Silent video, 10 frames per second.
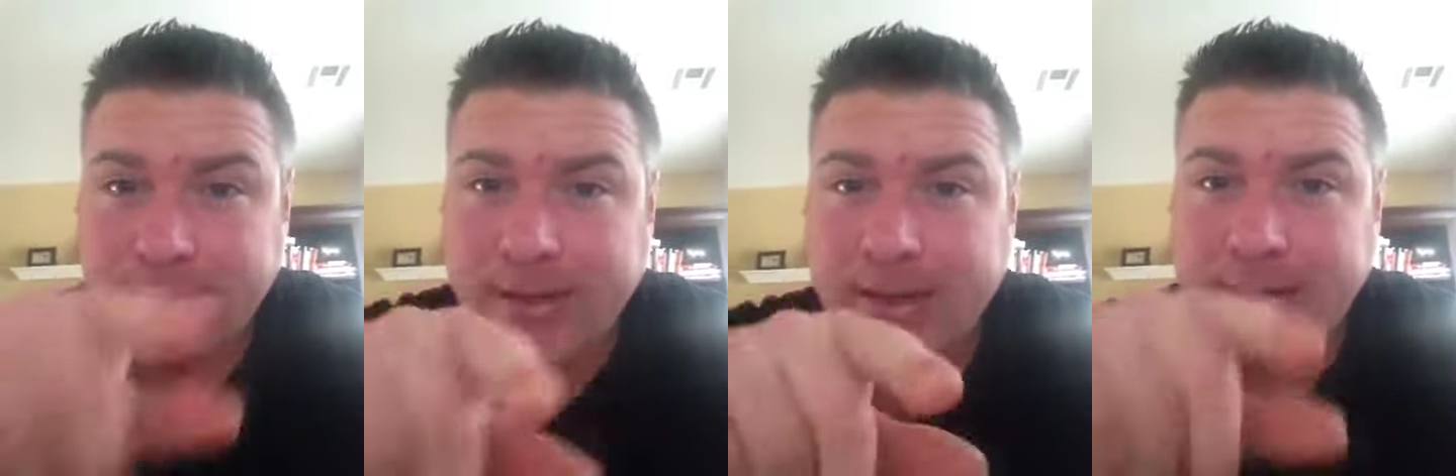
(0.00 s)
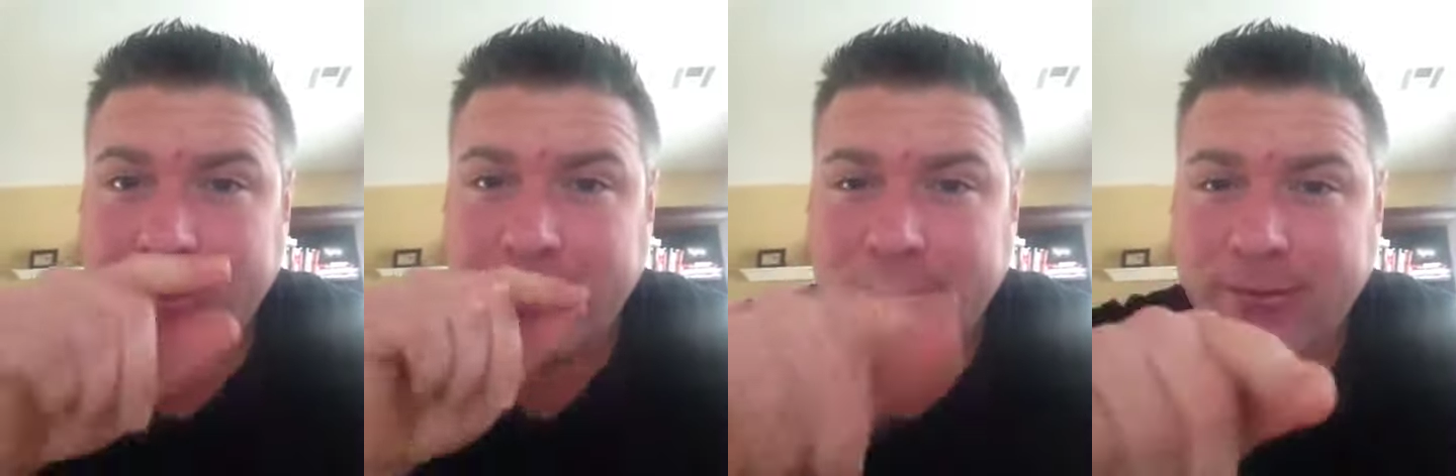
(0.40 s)

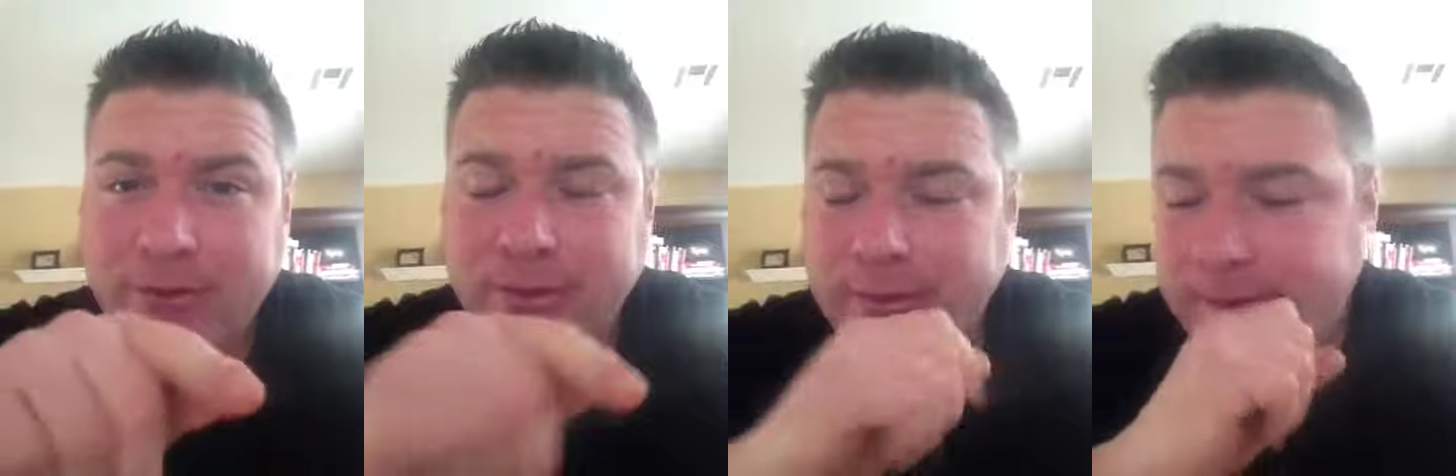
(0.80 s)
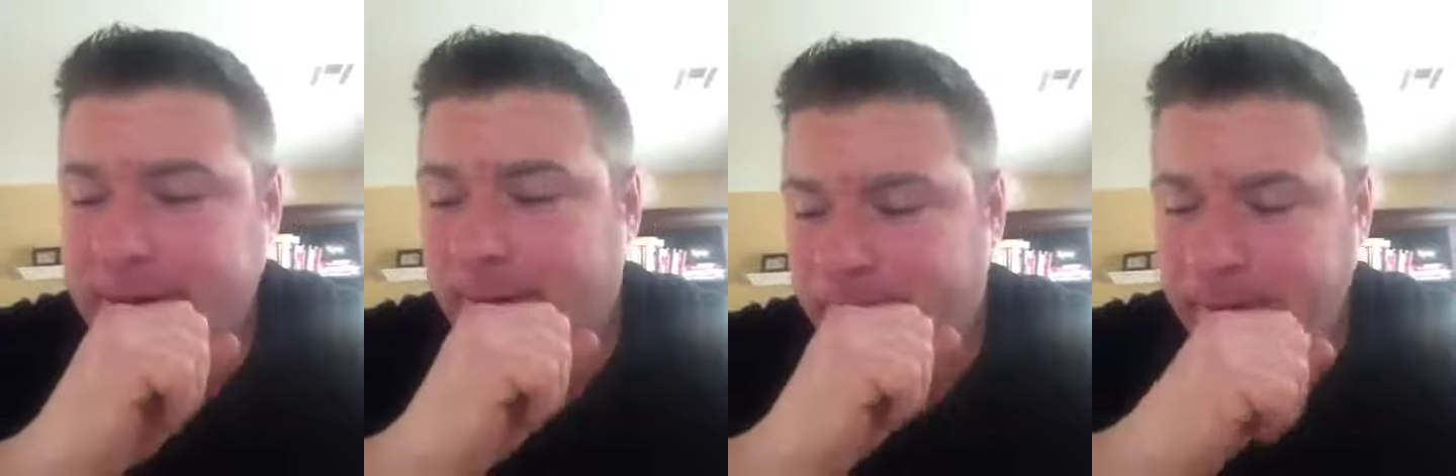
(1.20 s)
Lily loves you.
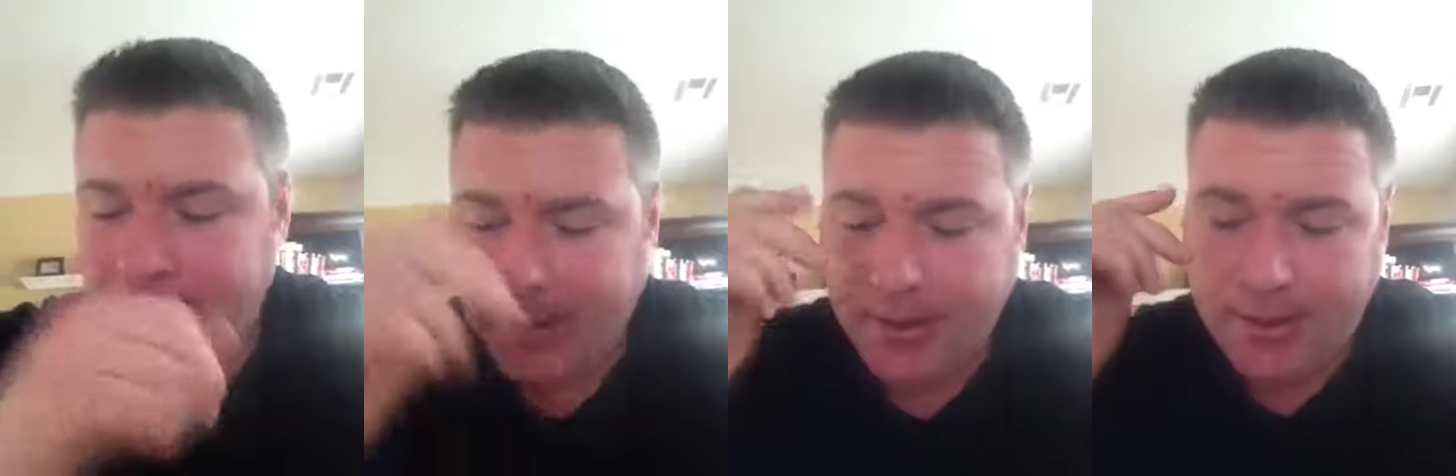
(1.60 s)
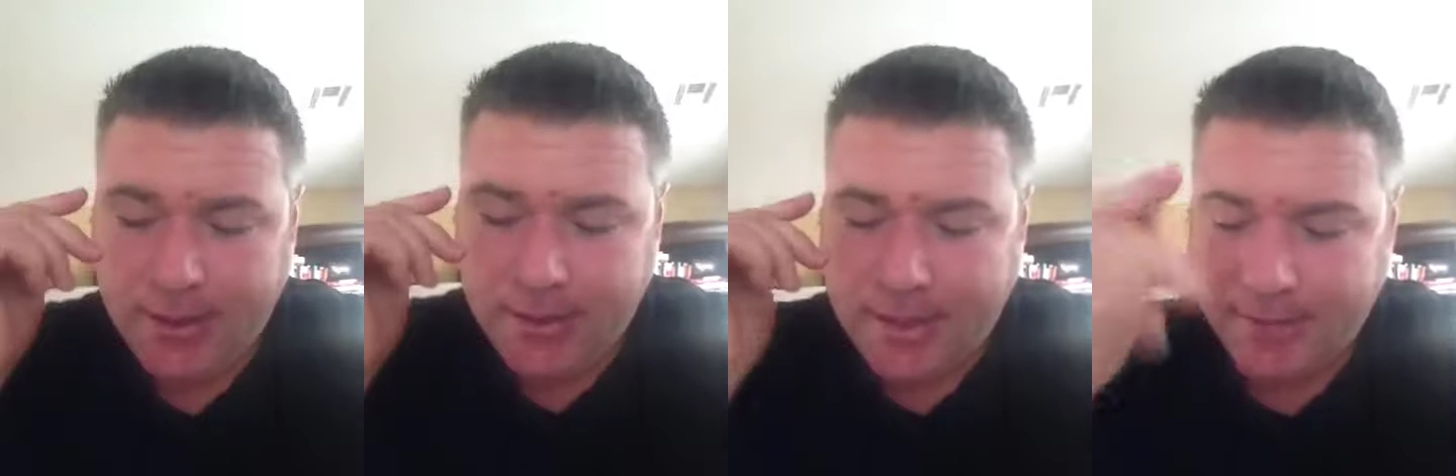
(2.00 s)
So
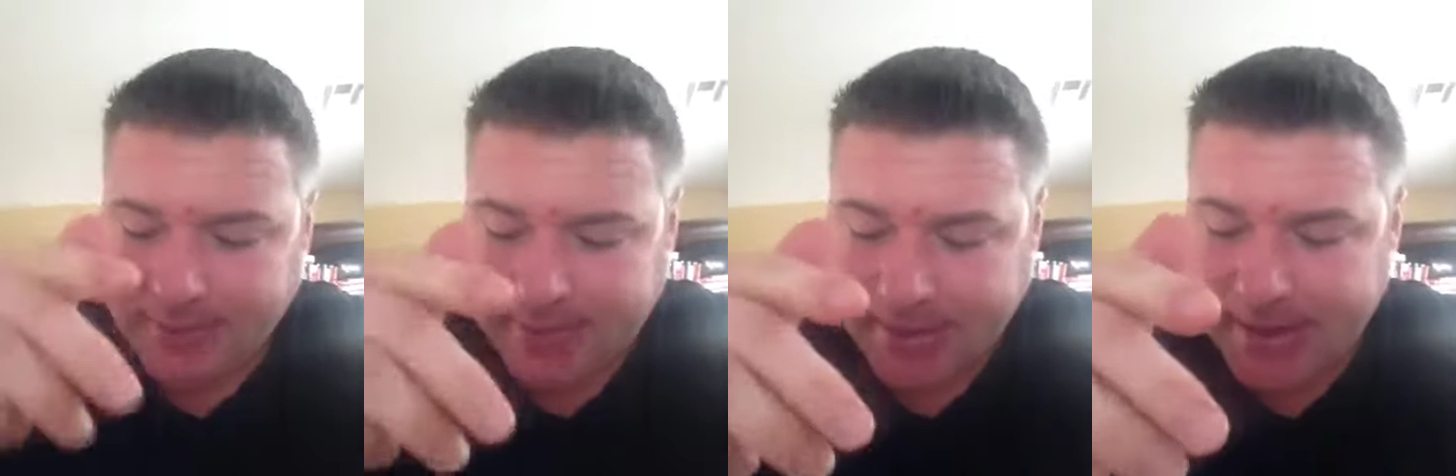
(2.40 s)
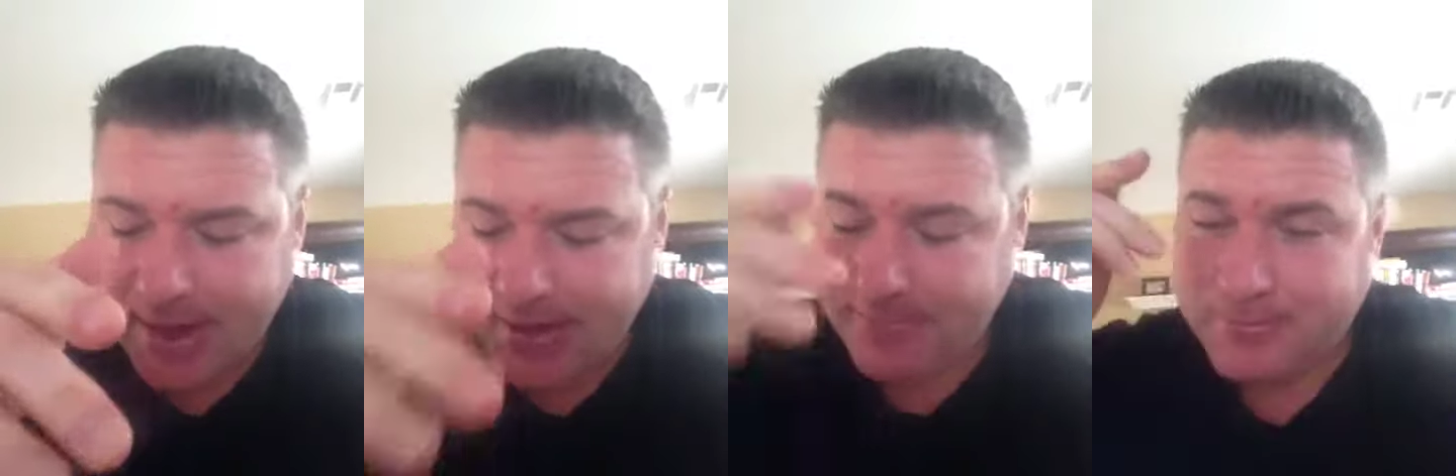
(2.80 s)
having said
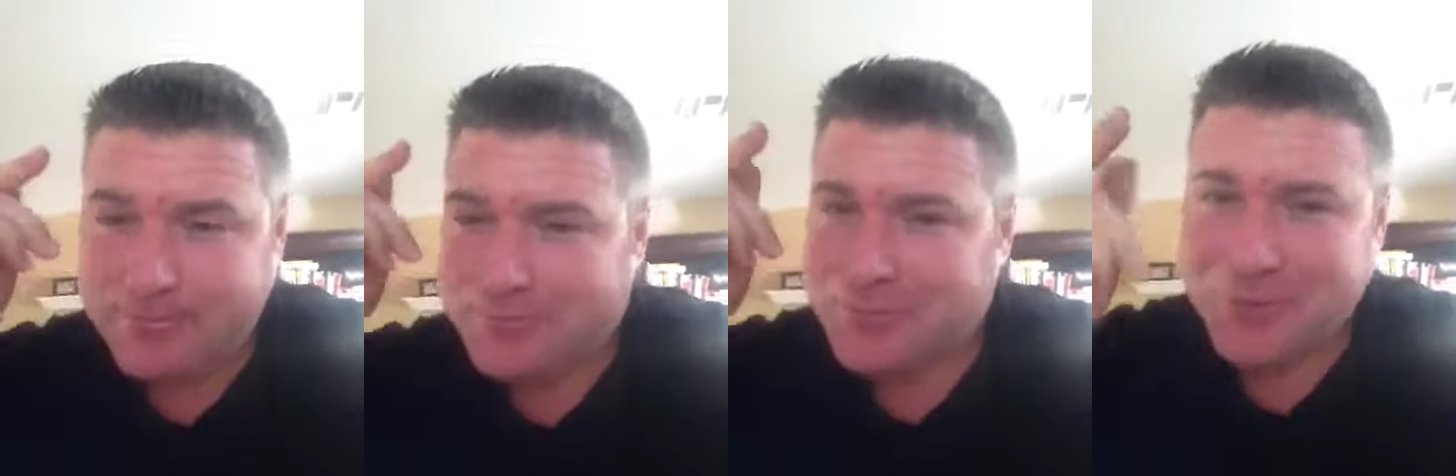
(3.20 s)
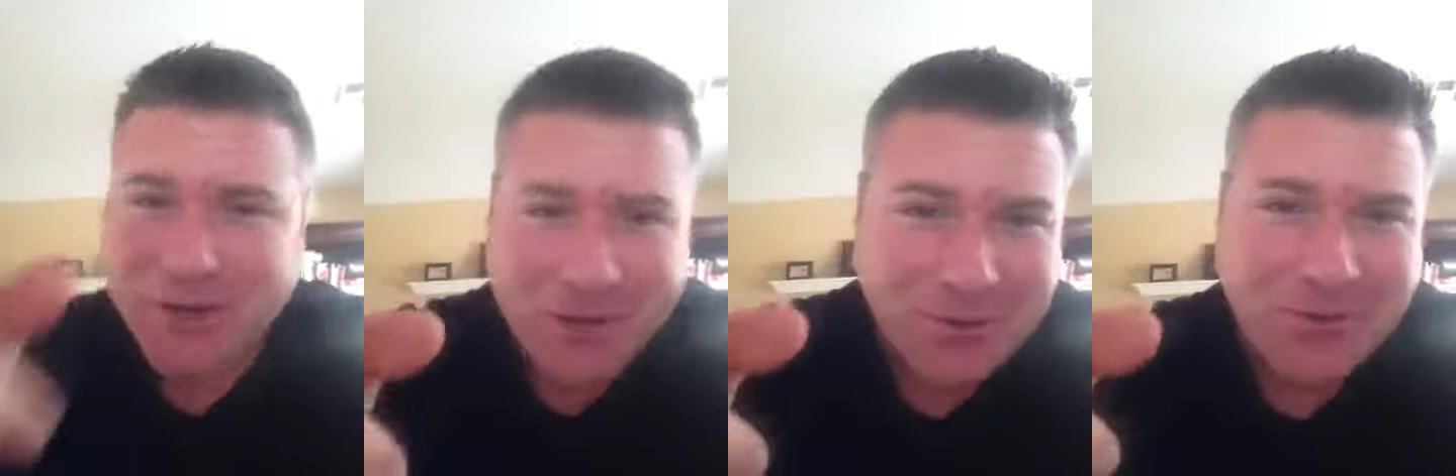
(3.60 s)
that,
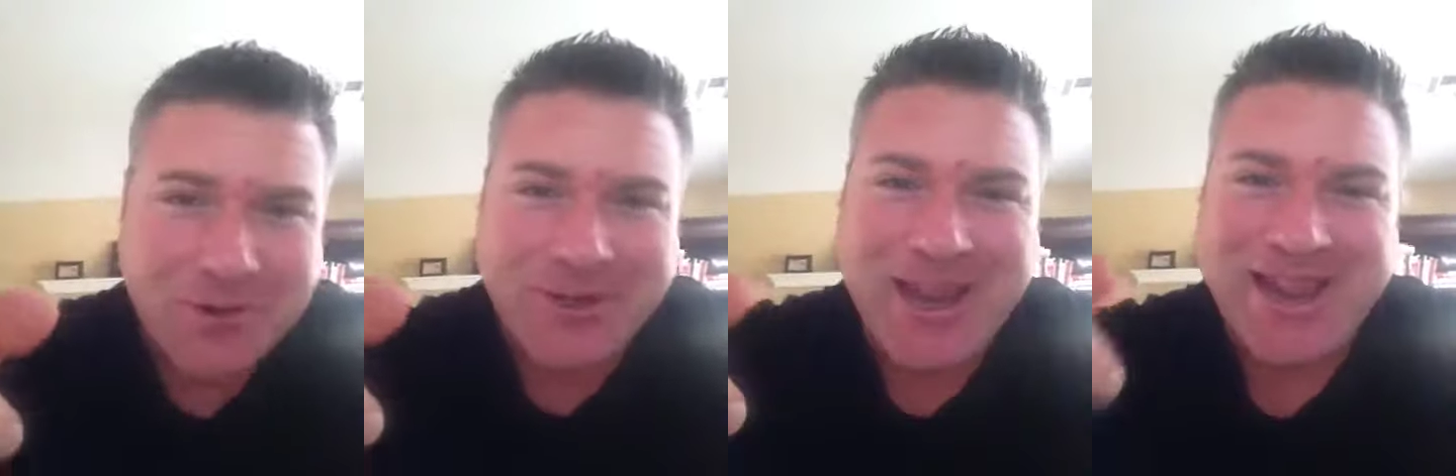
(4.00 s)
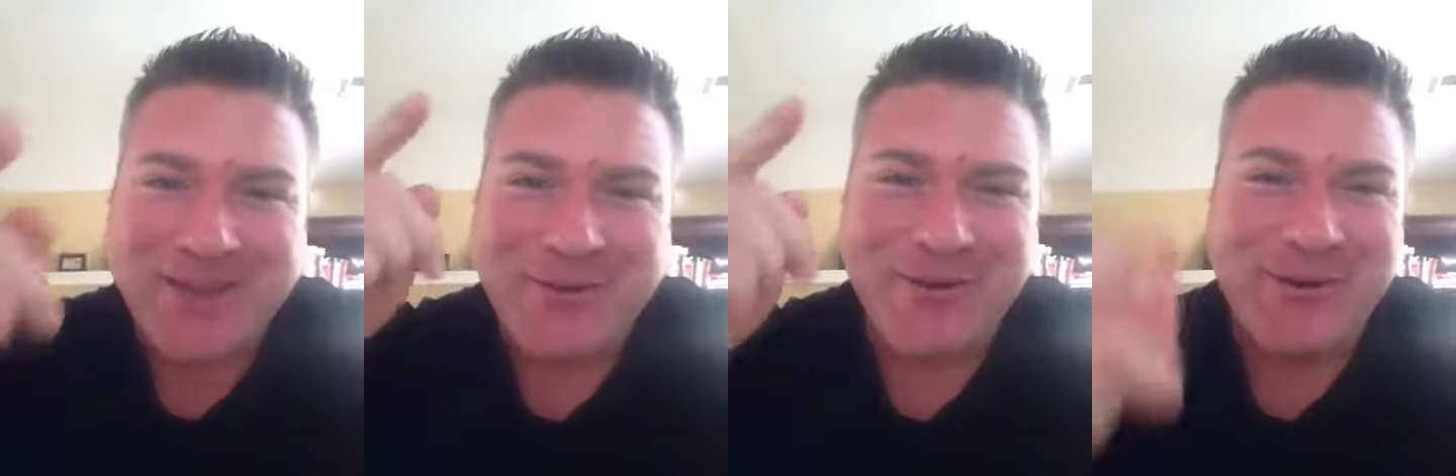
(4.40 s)
have
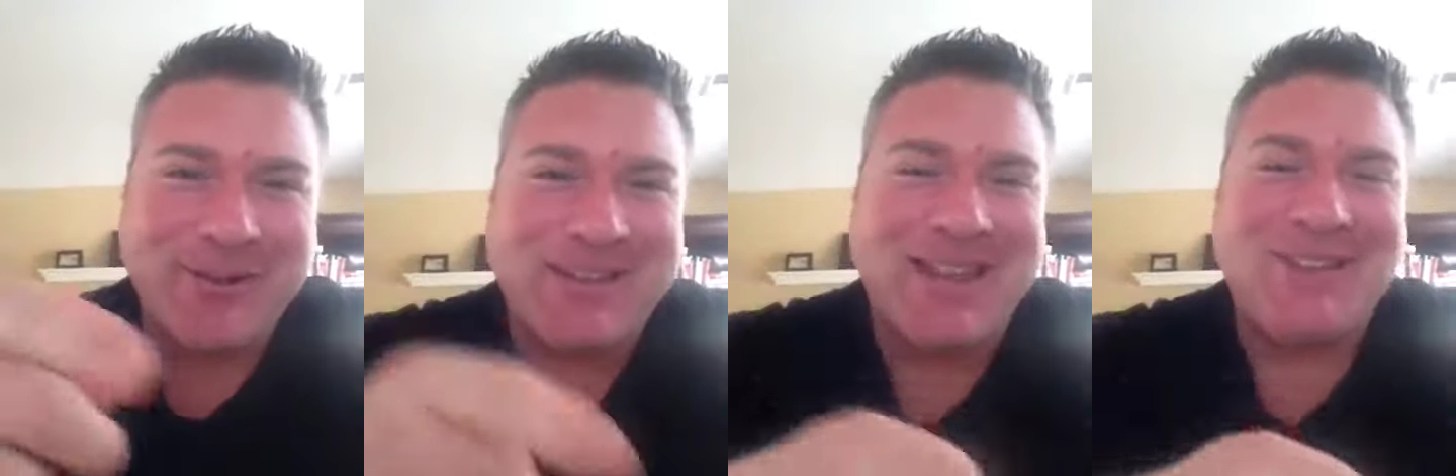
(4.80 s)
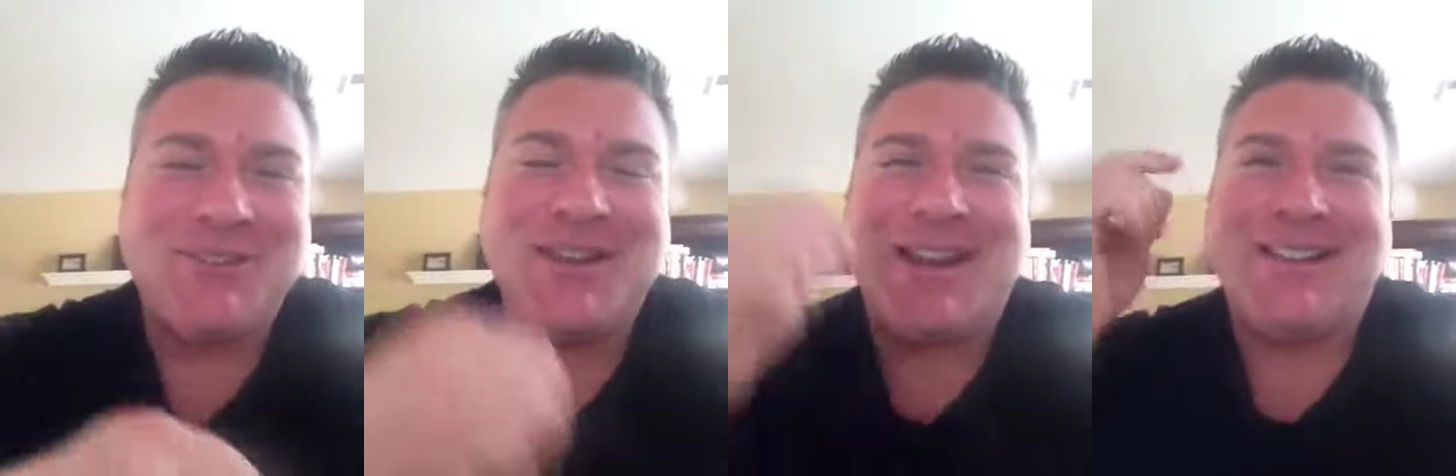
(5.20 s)
your oil tanks
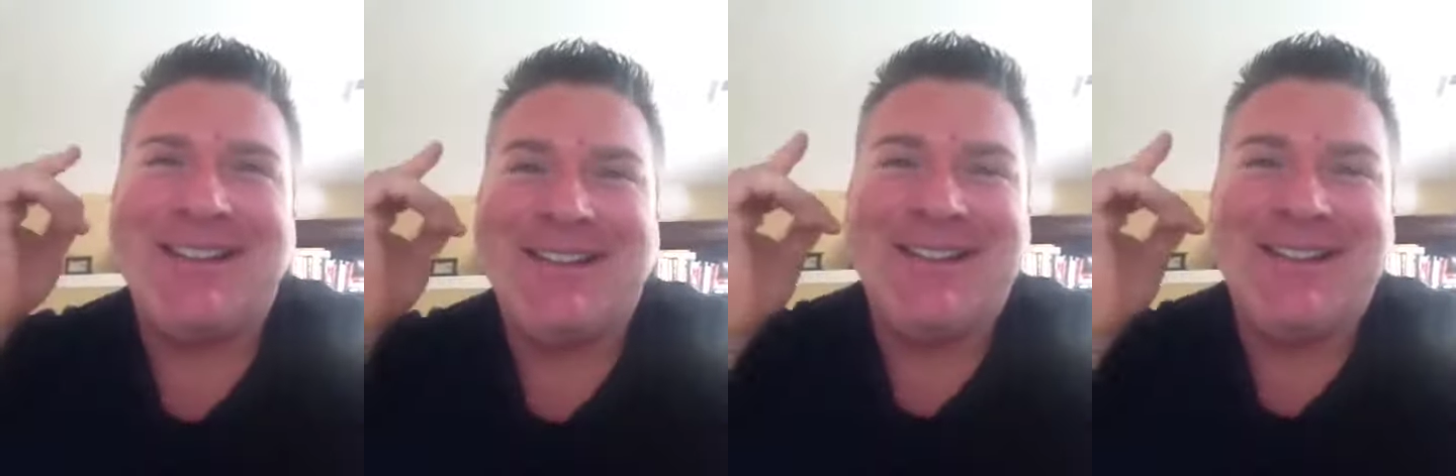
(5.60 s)
checked.